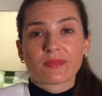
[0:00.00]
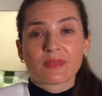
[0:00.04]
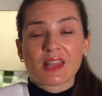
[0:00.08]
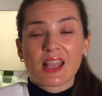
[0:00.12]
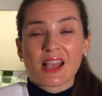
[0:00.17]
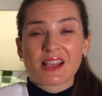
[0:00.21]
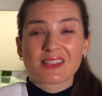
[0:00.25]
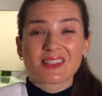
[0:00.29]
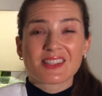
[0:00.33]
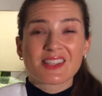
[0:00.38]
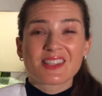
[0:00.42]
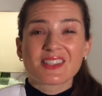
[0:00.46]

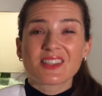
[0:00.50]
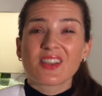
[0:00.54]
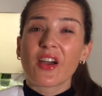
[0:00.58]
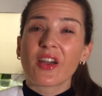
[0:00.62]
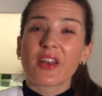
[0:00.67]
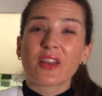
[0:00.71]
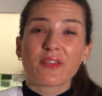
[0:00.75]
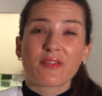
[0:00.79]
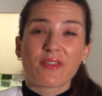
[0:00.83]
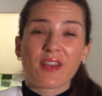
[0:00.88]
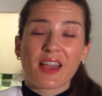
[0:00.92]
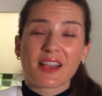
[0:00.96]
nasty side
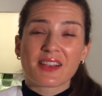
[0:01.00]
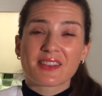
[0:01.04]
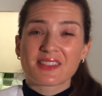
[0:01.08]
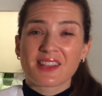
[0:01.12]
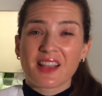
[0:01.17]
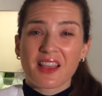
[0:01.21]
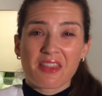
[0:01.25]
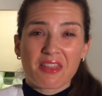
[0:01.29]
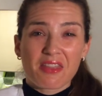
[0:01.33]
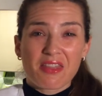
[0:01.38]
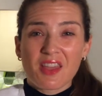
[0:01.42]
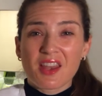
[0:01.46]
effects
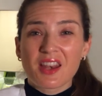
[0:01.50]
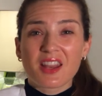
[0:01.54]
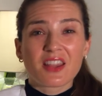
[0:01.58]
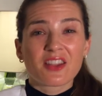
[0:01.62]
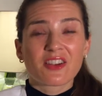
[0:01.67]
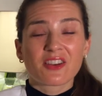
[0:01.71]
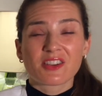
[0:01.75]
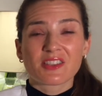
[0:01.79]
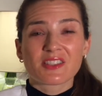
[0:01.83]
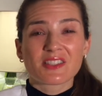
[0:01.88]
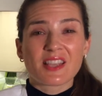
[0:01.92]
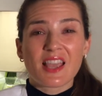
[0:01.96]
like thinning
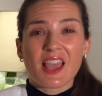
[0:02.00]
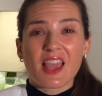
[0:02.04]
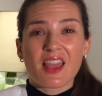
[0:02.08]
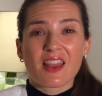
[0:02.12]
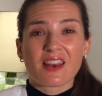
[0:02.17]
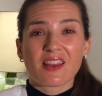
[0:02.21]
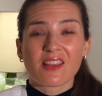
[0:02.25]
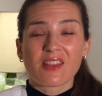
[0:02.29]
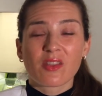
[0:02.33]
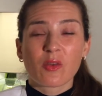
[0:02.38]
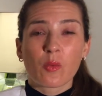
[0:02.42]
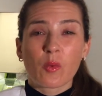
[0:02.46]
your skin
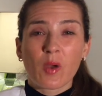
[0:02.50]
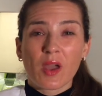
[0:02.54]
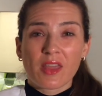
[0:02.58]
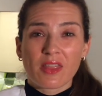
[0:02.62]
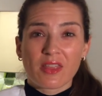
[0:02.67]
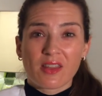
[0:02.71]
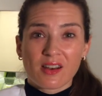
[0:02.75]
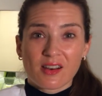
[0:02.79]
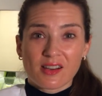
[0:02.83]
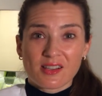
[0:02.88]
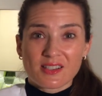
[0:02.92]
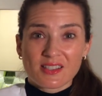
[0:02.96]
in the way
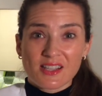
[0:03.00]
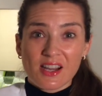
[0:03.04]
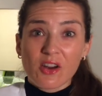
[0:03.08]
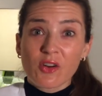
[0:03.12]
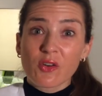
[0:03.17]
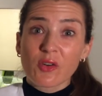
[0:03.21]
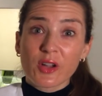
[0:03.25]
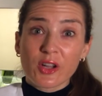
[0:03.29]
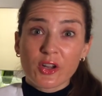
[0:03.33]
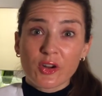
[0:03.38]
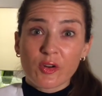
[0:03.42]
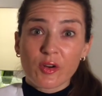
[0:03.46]
that a
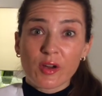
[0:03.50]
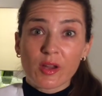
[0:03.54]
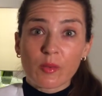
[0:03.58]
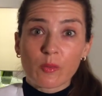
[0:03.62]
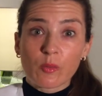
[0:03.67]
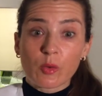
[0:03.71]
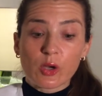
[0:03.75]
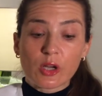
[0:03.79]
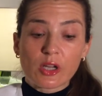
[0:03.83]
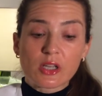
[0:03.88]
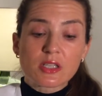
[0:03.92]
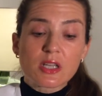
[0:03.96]
steroid cream
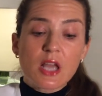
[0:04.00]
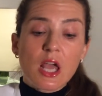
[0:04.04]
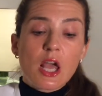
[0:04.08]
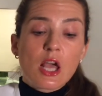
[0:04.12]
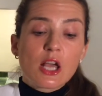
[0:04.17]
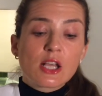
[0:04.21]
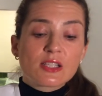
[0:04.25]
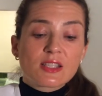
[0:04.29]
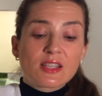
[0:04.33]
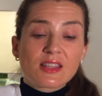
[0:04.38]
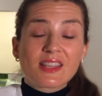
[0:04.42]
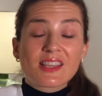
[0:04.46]
would.
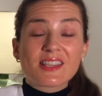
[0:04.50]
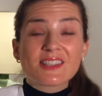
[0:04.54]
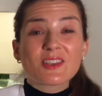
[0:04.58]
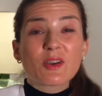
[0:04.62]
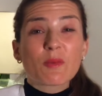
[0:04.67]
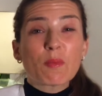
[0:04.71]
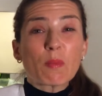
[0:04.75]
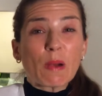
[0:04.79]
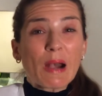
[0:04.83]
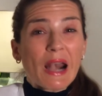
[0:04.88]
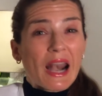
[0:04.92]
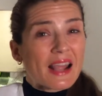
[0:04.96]
So these are
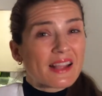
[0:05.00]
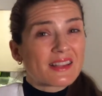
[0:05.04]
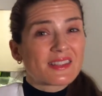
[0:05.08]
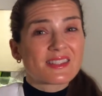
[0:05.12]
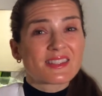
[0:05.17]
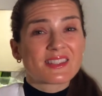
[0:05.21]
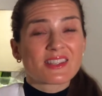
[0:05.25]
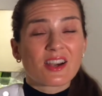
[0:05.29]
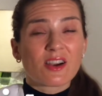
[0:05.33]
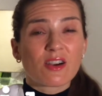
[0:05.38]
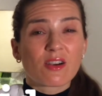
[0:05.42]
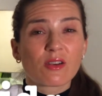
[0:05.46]
plant
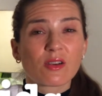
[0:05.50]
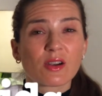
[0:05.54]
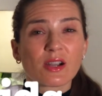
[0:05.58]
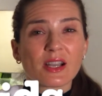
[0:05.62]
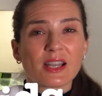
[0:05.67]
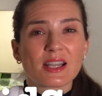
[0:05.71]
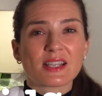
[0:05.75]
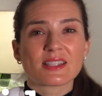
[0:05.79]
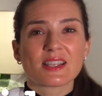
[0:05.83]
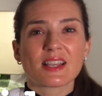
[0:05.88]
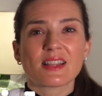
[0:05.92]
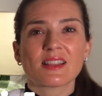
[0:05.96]

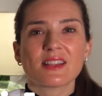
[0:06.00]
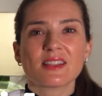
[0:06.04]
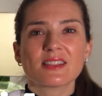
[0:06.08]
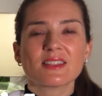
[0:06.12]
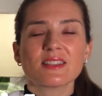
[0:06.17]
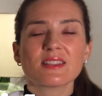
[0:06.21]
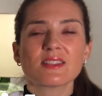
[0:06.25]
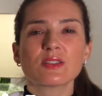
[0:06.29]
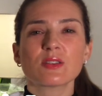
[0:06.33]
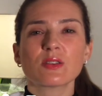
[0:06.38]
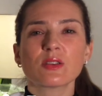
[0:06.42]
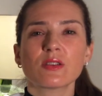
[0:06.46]
steroids, and this
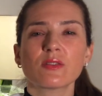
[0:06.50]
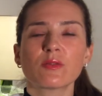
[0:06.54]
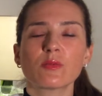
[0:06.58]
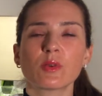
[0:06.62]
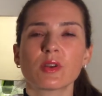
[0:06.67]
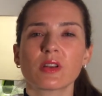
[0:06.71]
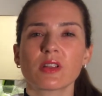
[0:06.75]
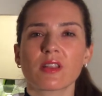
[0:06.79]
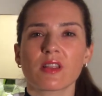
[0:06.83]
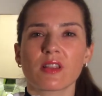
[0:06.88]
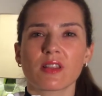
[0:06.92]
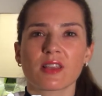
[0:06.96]
is sort of one
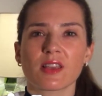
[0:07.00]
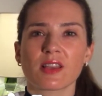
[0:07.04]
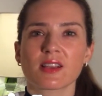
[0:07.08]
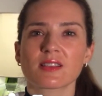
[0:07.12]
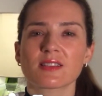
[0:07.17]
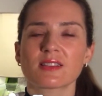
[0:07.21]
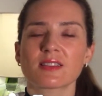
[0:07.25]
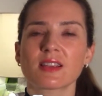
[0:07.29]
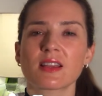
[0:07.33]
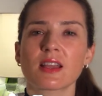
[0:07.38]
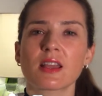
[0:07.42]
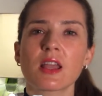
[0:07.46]
of the things
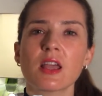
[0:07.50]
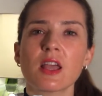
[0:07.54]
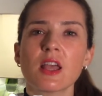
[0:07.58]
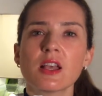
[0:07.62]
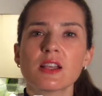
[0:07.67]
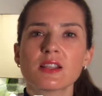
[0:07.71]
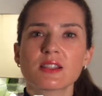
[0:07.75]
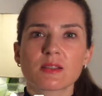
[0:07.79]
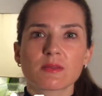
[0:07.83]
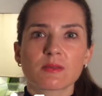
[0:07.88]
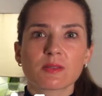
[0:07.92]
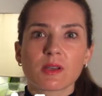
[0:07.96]
that
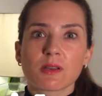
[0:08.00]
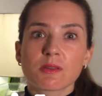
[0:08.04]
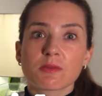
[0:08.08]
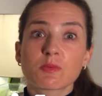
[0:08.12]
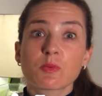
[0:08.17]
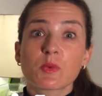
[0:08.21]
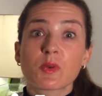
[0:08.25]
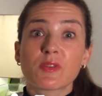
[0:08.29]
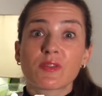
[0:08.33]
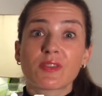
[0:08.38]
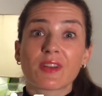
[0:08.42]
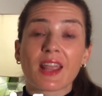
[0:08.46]
sometimes
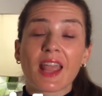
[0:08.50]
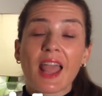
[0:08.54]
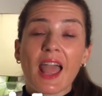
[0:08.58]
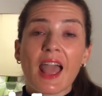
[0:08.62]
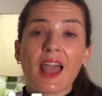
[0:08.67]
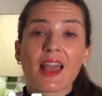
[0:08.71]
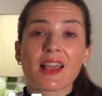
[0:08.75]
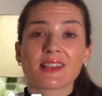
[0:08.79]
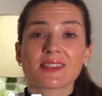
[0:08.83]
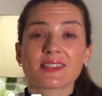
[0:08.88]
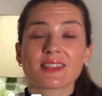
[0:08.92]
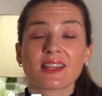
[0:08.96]
we
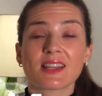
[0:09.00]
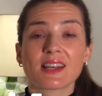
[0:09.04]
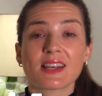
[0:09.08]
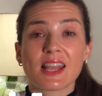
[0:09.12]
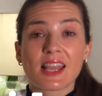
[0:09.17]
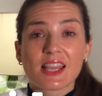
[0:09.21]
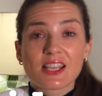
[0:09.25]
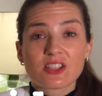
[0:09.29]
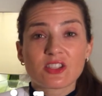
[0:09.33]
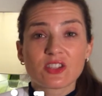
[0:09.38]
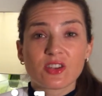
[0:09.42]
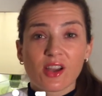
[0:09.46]
forget, is that
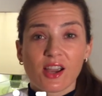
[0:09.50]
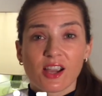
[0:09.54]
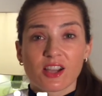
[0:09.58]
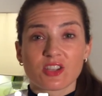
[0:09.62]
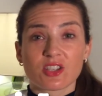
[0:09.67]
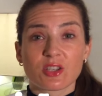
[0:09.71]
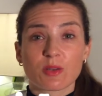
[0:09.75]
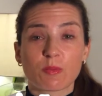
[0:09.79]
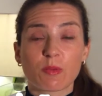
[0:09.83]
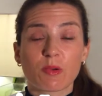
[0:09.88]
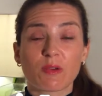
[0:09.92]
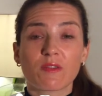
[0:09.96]
nature
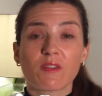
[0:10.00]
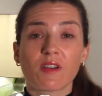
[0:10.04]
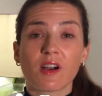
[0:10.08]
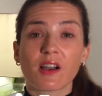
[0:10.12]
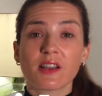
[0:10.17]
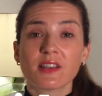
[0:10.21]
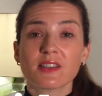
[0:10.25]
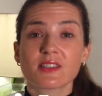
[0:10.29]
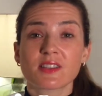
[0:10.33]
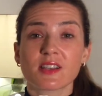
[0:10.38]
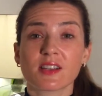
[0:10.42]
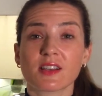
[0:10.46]
actually
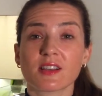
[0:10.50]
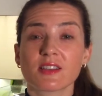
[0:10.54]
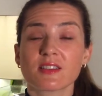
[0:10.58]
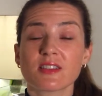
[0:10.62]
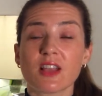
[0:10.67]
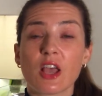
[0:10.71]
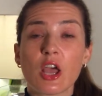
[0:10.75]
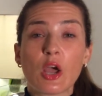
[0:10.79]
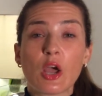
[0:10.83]
provides us